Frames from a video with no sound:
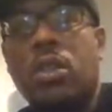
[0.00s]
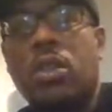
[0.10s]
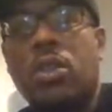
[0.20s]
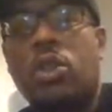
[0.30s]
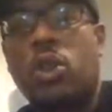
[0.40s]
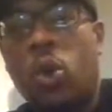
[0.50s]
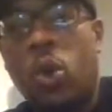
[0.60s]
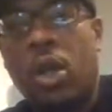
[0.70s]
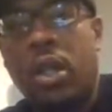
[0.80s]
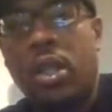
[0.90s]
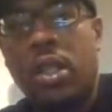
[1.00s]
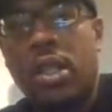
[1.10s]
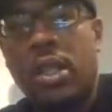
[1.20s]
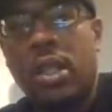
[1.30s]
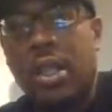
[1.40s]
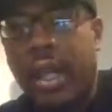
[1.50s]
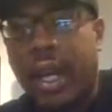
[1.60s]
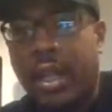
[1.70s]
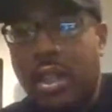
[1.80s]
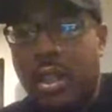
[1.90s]
sure that
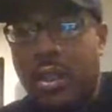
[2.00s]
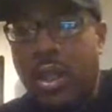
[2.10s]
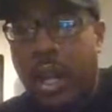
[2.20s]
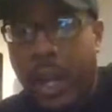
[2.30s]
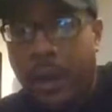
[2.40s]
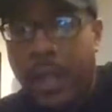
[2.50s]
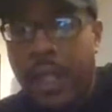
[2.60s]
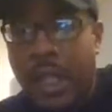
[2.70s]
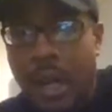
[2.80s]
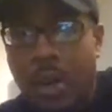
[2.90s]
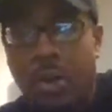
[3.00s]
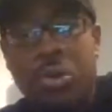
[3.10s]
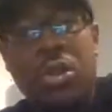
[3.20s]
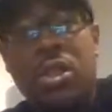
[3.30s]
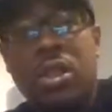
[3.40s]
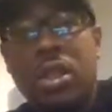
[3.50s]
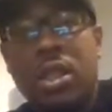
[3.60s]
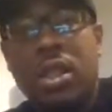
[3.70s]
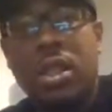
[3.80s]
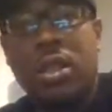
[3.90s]
Harry knows
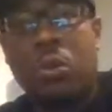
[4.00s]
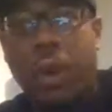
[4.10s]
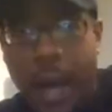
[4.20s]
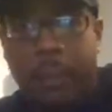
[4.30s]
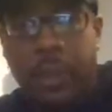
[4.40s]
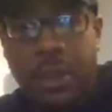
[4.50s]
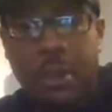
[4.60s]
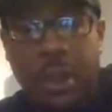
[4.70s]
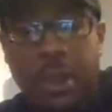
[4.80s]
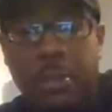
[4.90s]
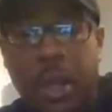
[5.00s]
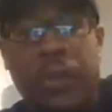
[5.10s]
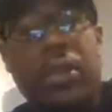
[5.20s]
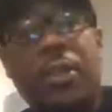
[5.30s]
what happened to his mother.